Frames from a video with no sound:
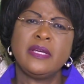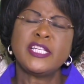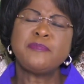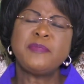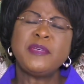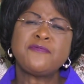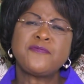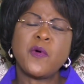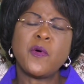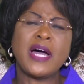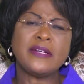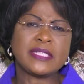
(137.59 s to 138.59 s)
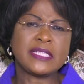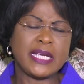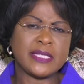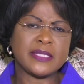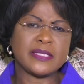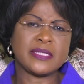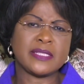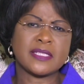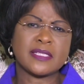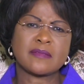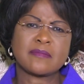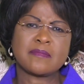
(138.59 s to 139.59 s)
It's been 400
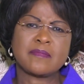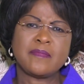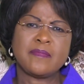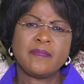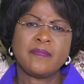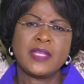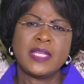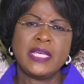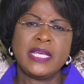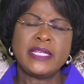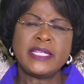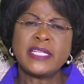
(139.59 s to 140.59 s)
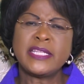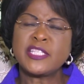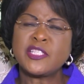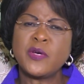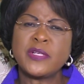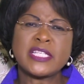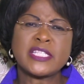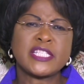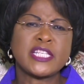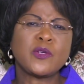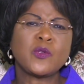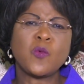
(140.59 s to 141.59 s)
years, and yet there's not a
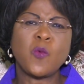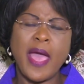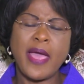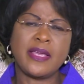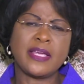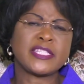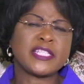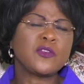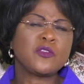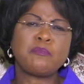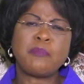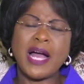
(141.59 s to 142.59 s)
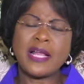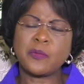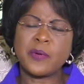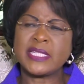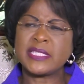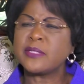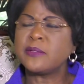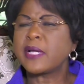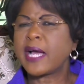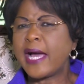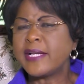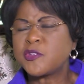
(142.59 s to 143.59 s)
single way, a single pathway, a single
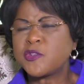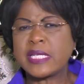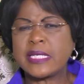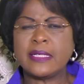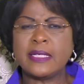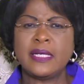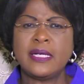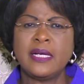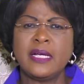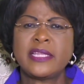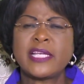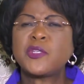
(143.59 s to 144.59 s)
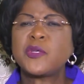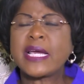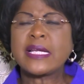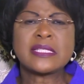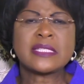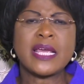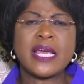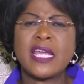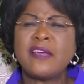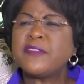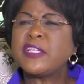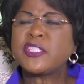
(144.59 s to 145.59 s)
country that you can say,
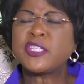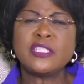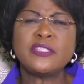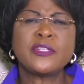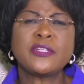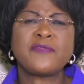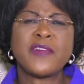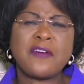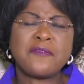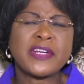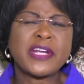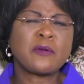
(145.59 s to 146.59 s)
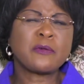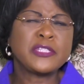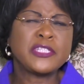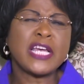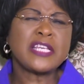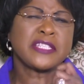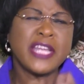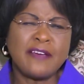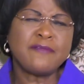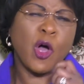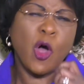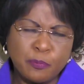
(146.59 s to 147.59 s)
if the children of Africa could just
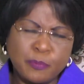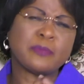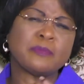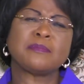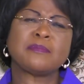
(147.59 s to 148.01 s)
have hope.